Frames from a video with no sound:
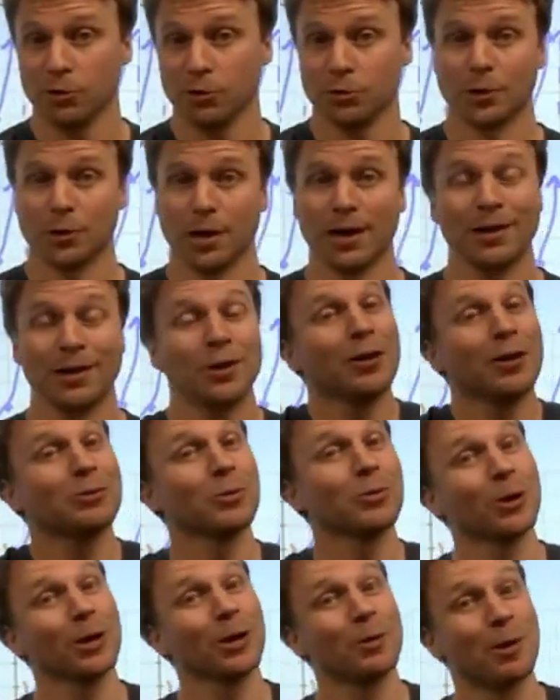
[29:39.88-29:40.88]
You don't have to worry
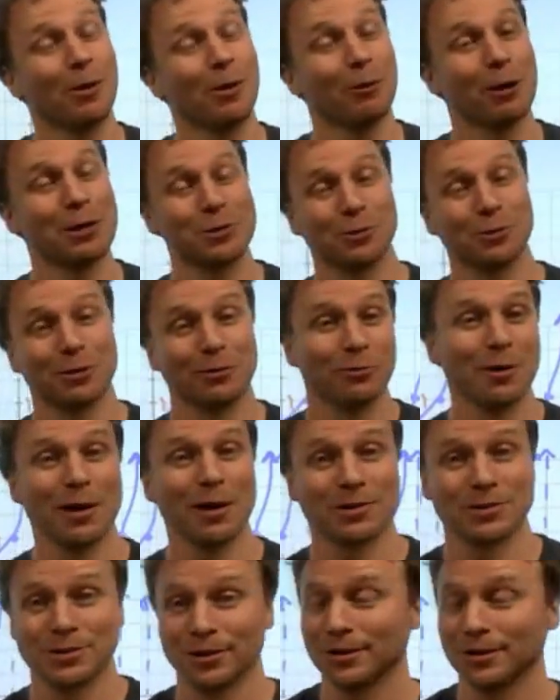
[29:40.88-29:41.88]
about registering for next
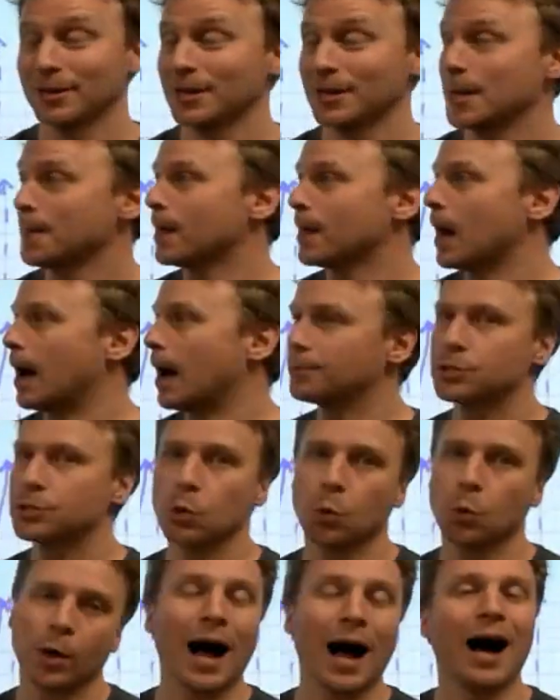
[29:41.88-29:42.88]
year. So what
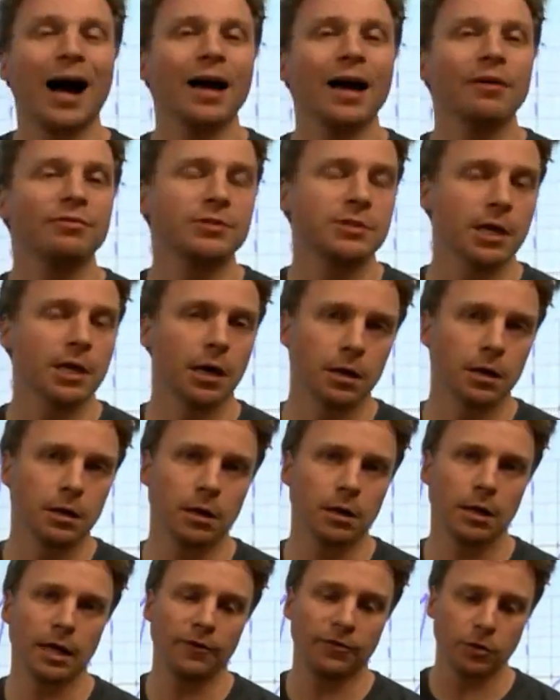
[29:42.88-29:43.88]
I've done,
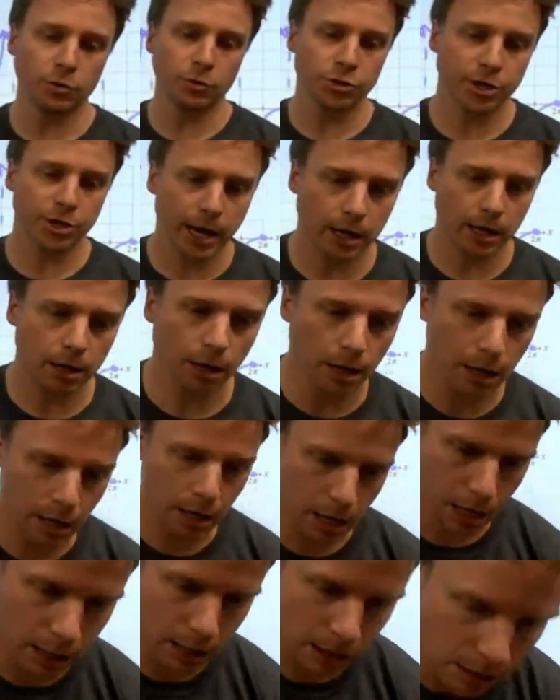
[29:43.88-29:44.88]
if you check
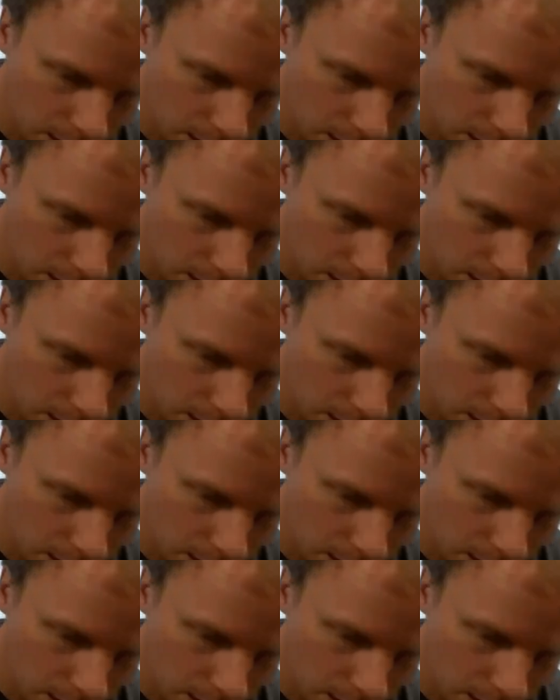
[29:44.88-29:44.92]
on